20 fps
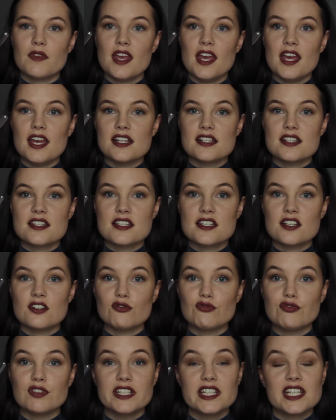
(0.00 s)
It's
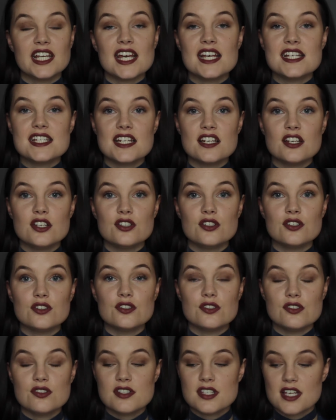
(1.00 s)
really easy to
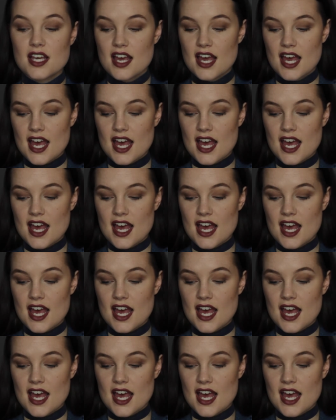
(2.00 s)
use,